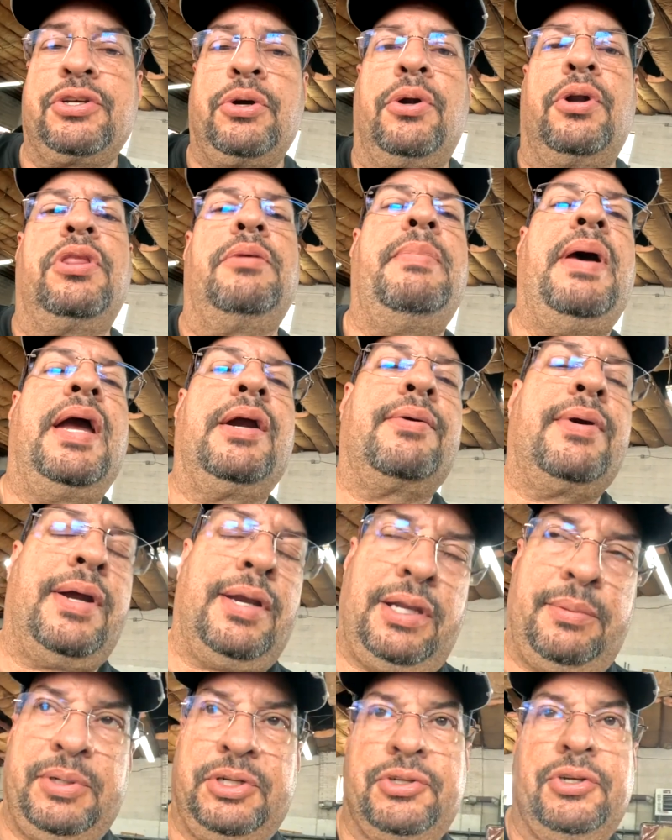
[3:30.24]
going in the
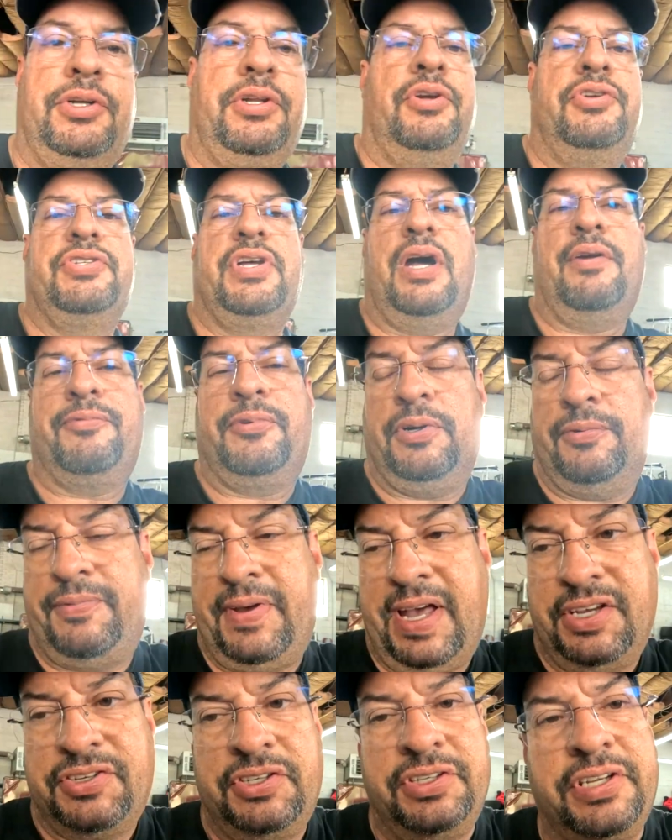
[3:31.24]
background. Let me turn those off real
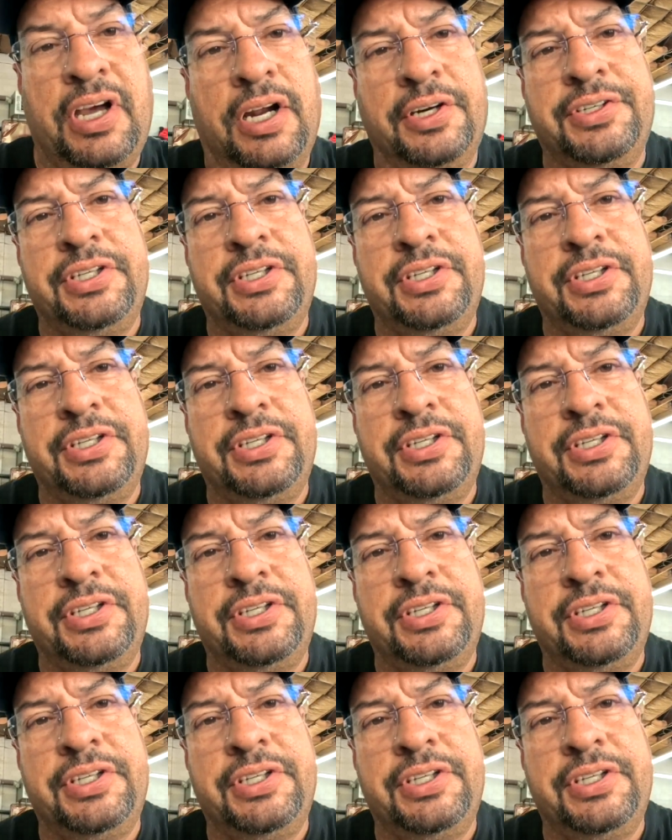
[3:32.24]
fast and talk